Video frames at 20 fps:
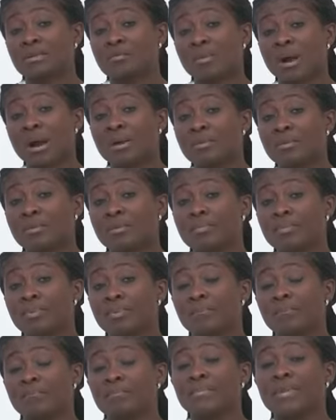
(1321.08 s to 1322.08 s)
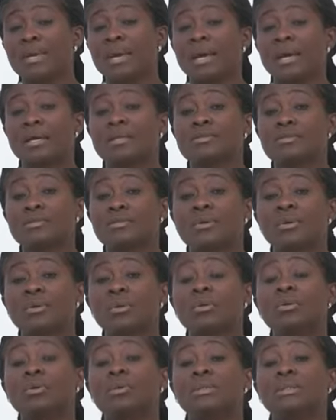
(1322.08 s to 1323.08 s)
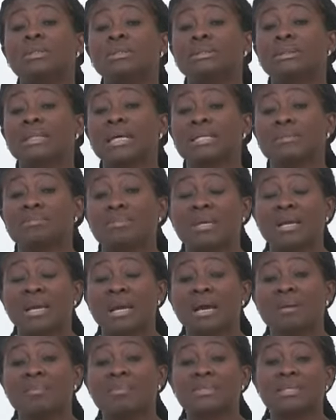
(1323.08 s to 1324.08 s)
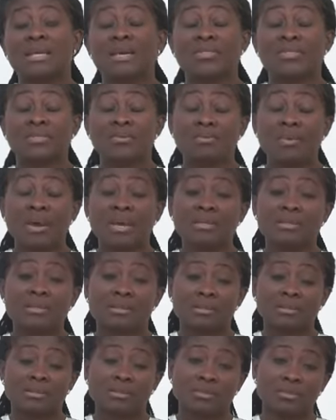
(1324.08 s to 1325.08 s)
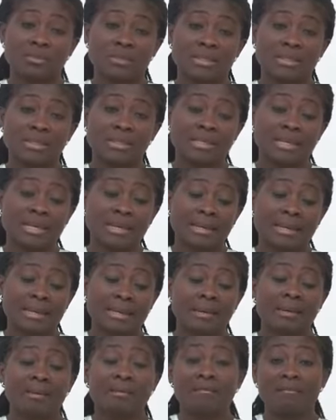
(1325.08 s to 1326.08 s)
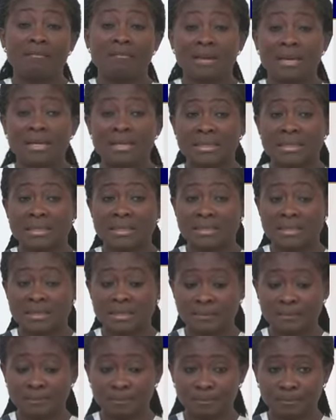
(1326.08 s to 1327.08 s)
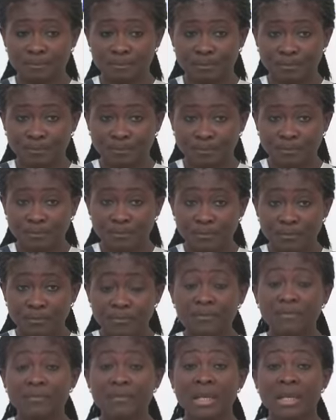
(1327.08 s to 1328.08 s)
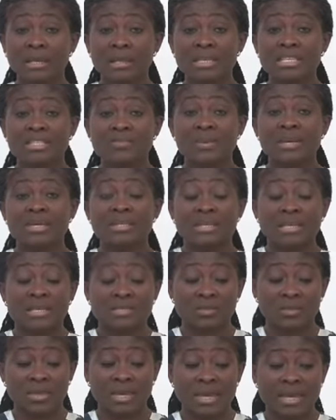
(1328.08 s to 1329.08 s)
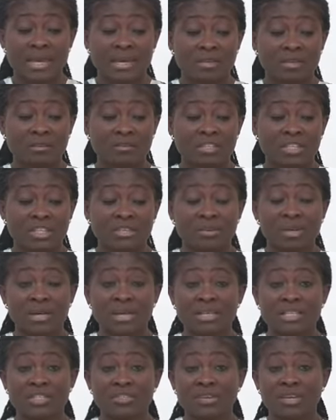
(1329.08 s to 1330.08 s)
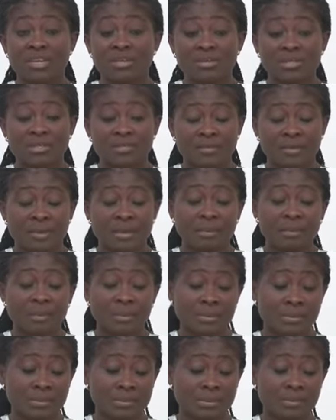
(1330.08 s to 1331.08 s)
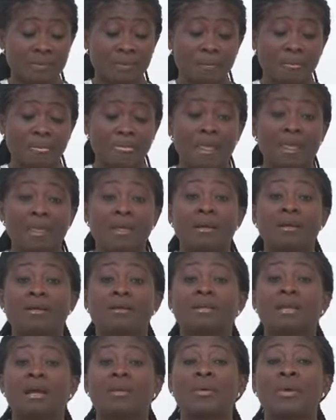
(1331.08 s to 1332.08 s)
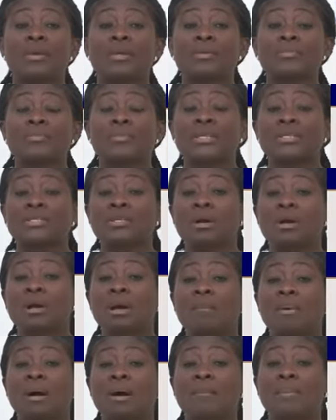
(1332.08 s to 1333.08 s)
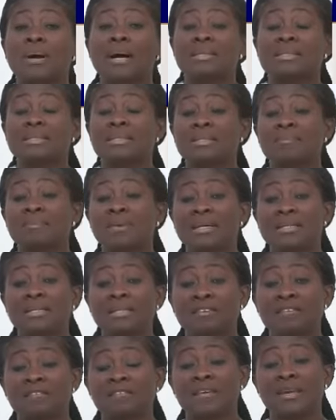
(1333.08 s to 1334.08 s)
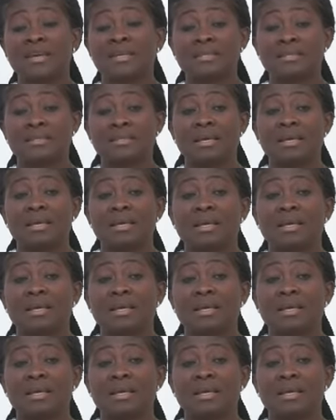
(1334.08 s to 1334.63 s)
in one group, and so that becomes a threat to internal validity. This brings us to the end of general extraneous variables. Now, when we talk about participant effects,